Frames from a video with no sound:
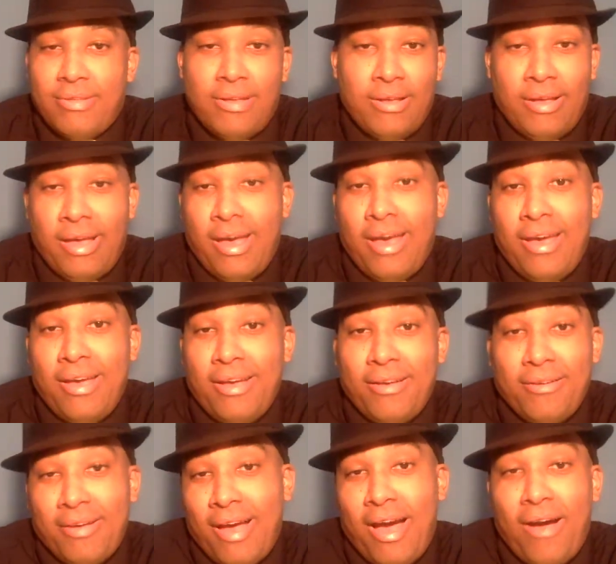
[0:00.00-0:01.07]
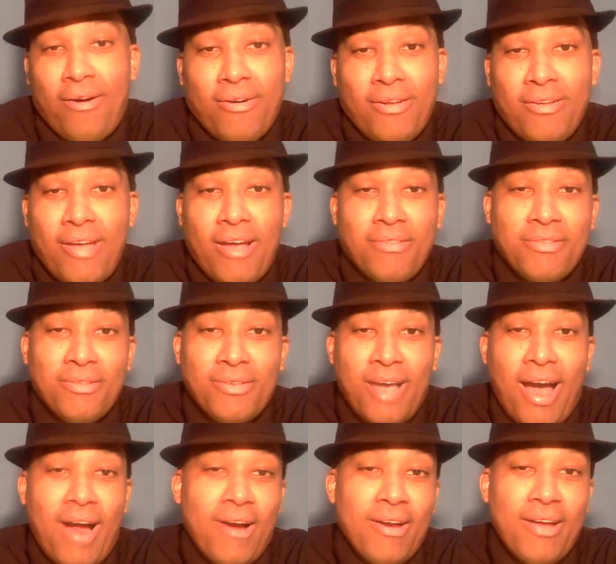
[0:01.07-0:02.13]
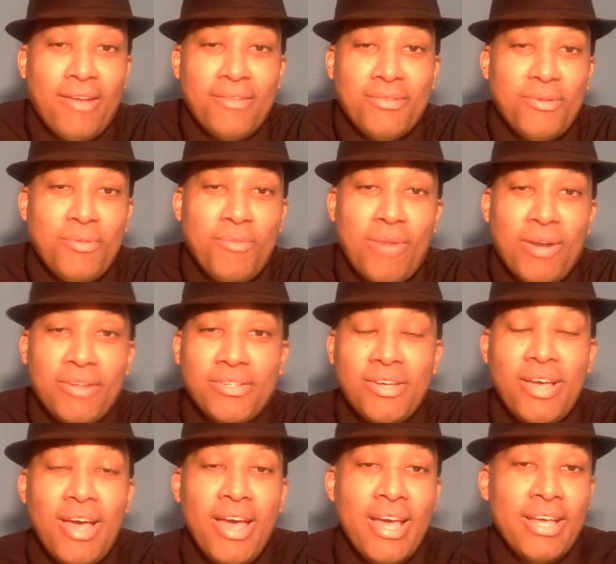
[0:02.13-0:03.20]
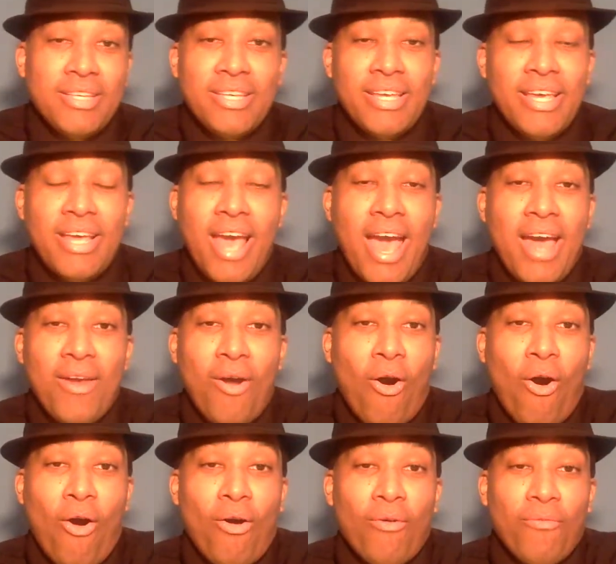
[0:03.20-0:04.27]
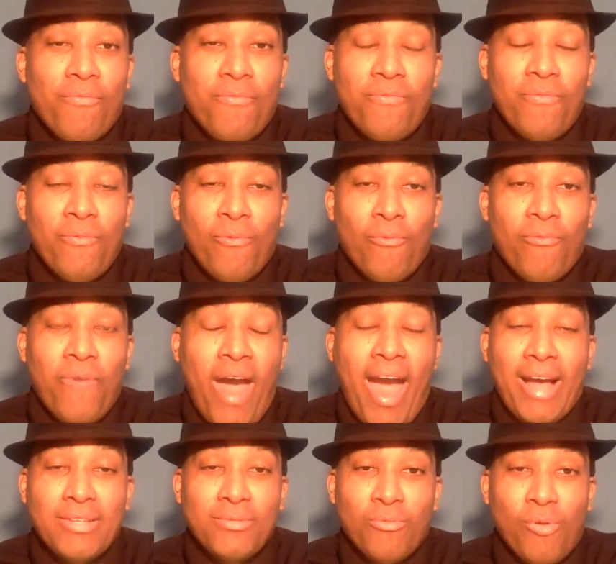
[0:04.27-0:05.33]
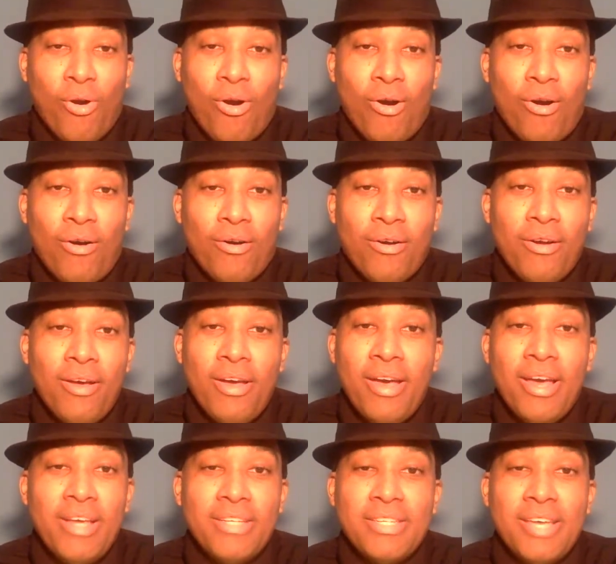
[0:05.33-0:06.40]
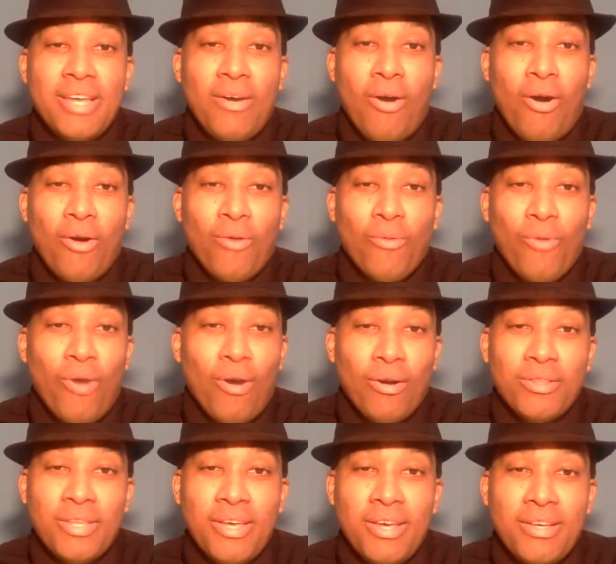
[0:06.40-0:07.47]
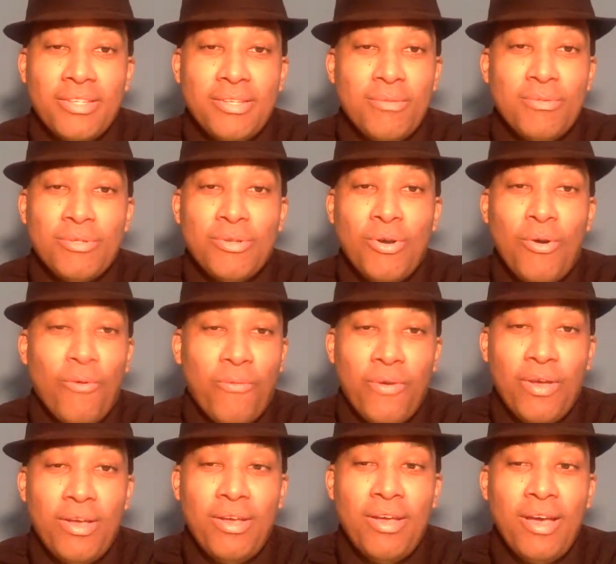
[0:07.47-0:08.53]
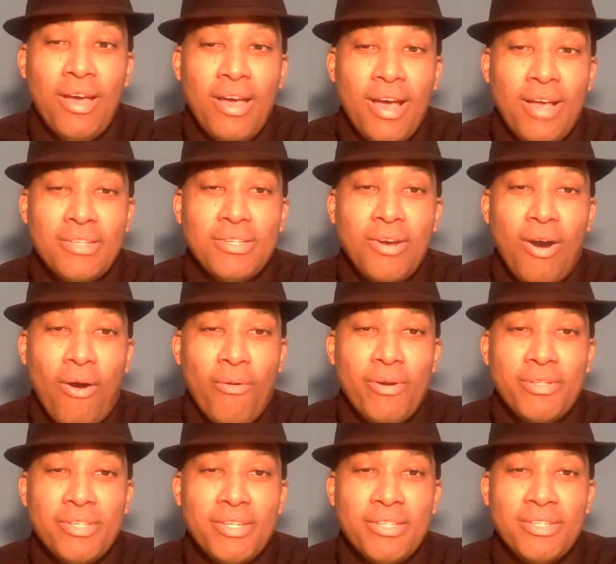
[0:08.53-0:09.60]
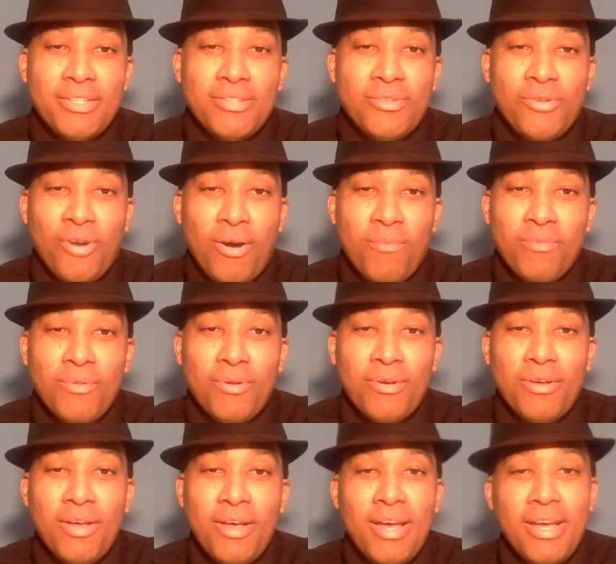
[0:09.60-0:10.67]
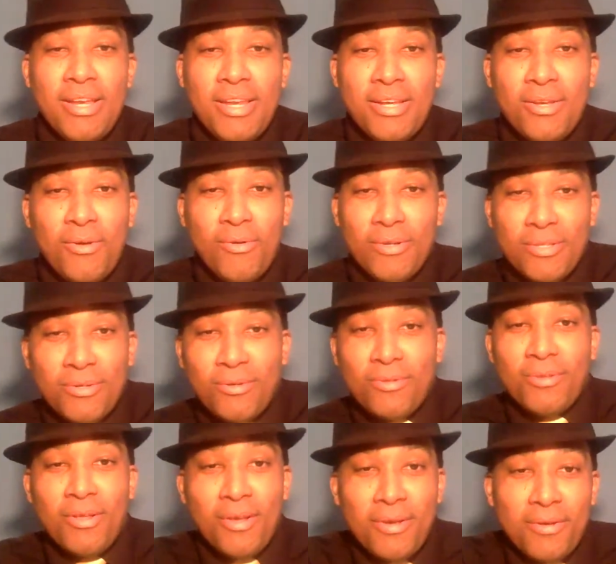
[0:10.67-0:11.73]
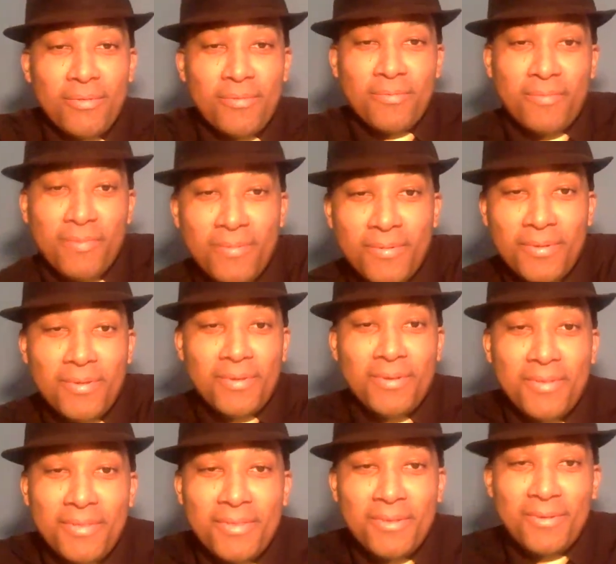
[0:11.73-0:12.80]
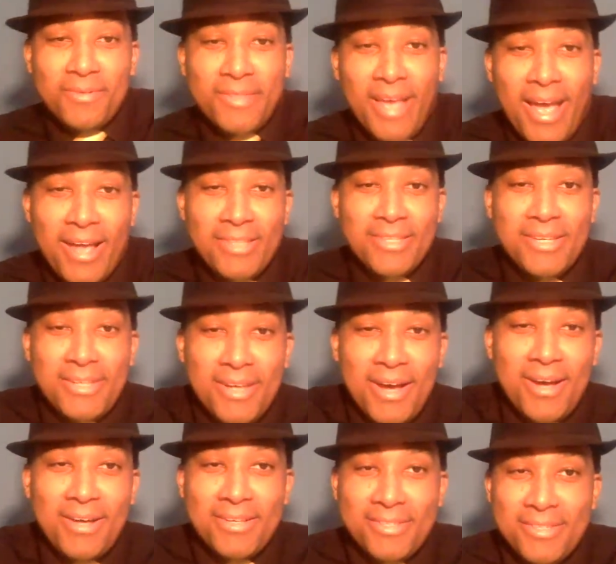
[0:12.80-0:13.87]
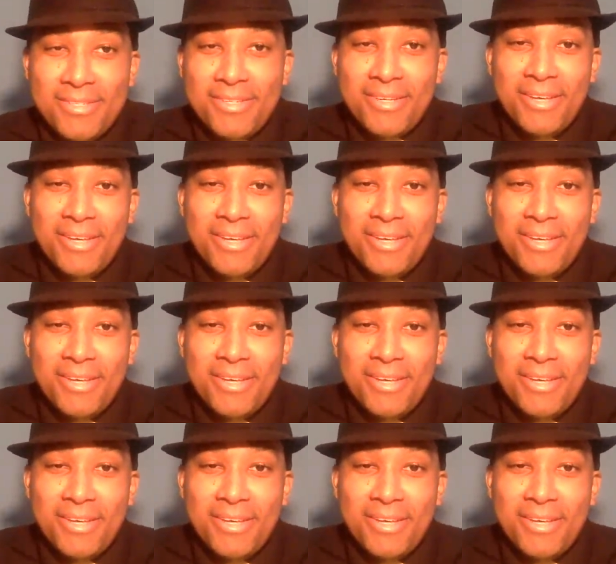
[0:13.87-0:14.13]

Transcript: Hey, I don't even have to do much. He had all facts wrong. He said all the wrong things. He was goofy, as he always is, as Trump. He didn't do his little dance he does.